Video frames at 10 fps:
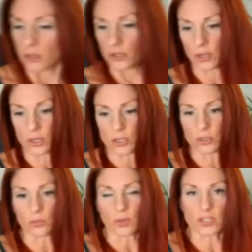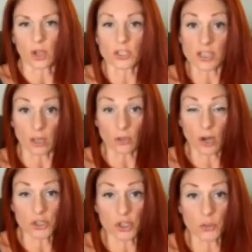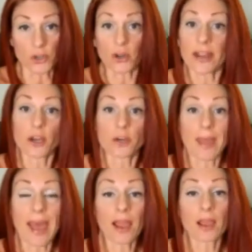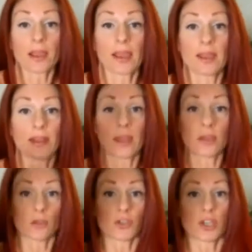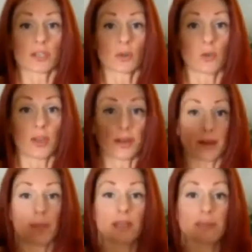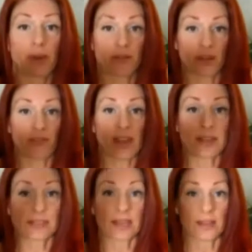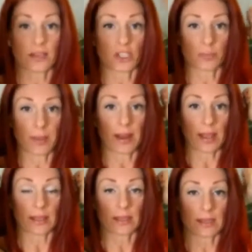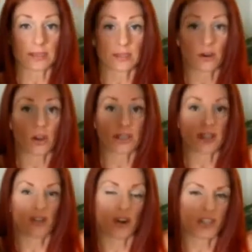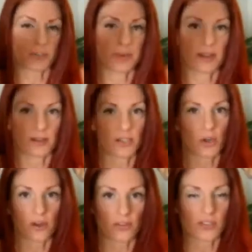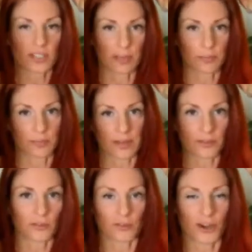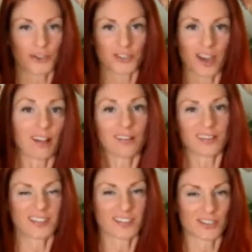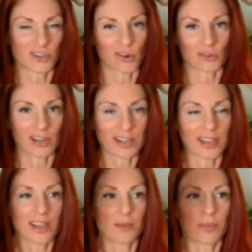You can do what's called skull crushers, where you lay on your back and then you just hold the dumbbells above your face and then just bend like this. They're called skull crushers because if you slip, then you'll crush your skull. It's just a joke, really.